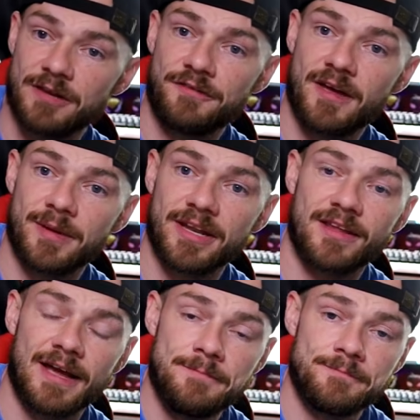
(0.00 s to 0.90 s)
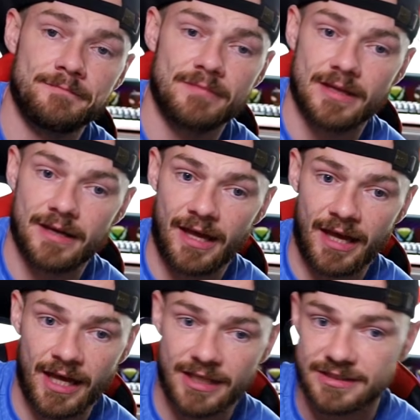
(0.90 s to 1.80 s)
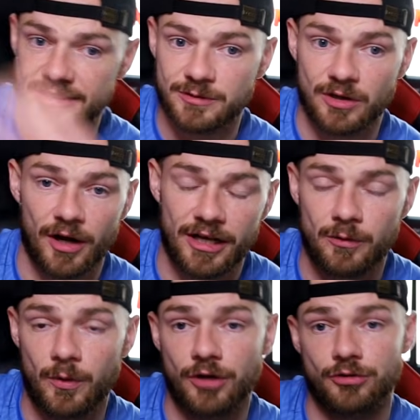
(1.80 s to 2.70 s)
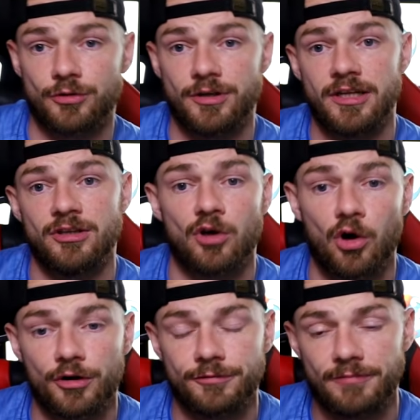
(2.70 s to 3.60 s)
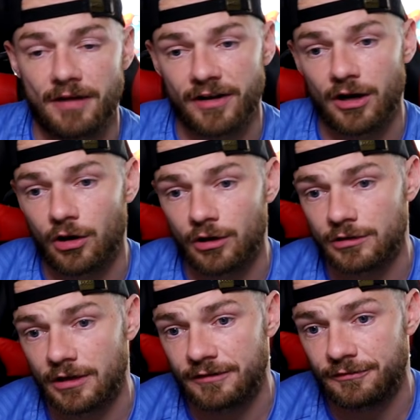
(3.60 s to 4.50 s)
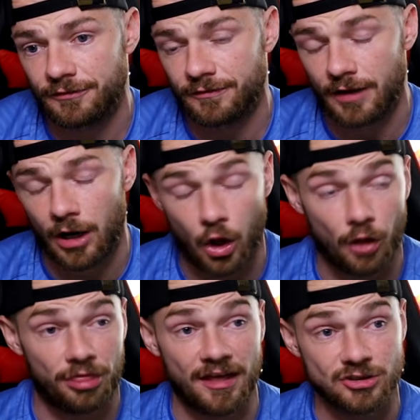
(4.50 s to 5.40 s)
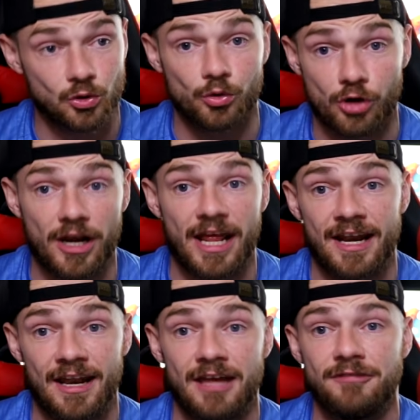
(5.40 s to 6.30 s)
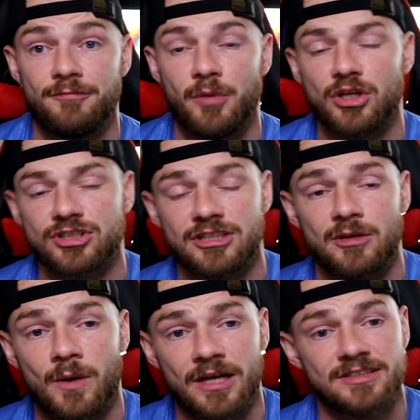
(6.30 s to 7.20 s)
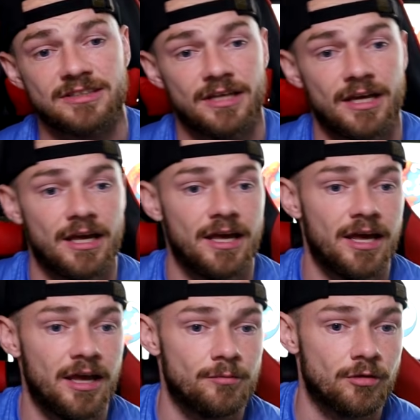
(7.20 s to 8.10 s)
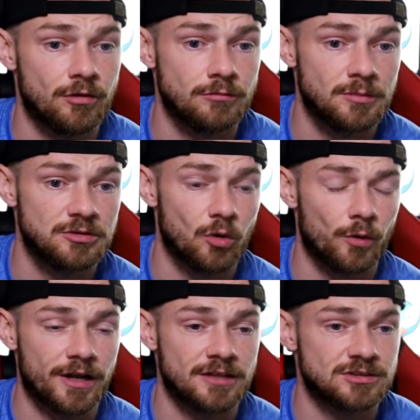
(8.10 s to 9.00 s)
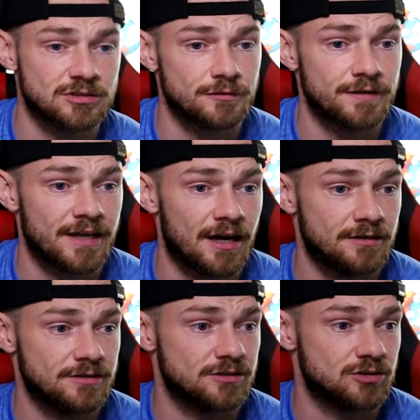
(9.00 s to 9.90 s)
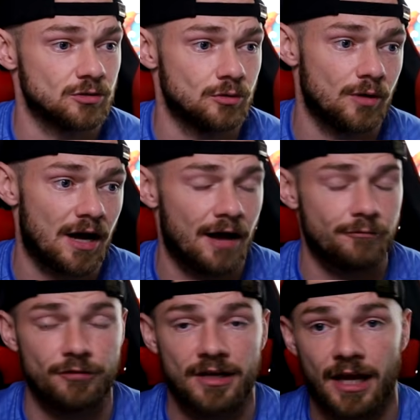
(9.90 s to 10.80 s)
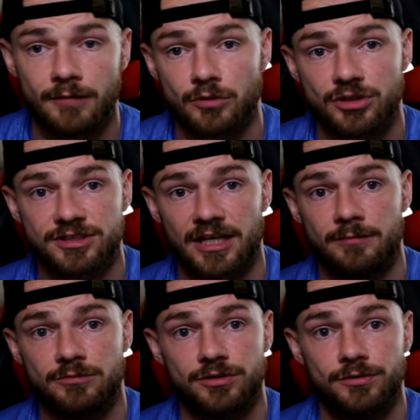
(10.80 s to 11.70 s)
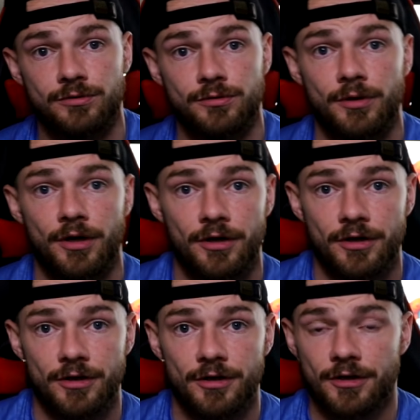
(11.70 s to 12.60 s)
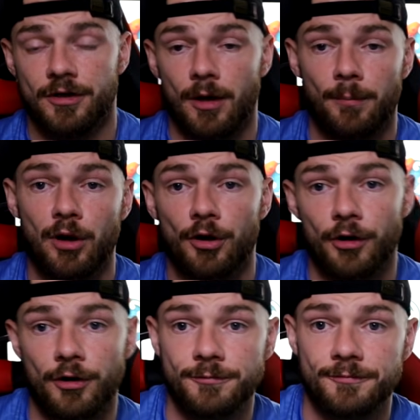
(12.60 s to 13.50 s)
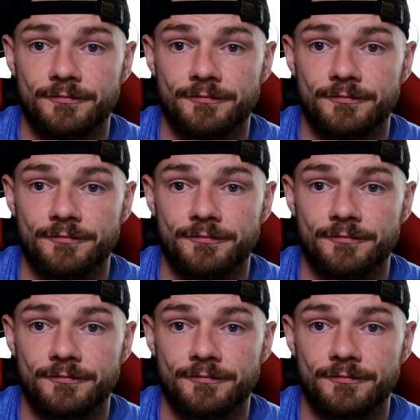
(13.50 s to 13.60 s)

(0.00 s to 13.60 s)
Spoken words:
a fair bit of time since we got any work done in the garden. I've had a lot of things going on in life personally wise, to do with my daughter and stuff like that, so I haven't really had much time to plod on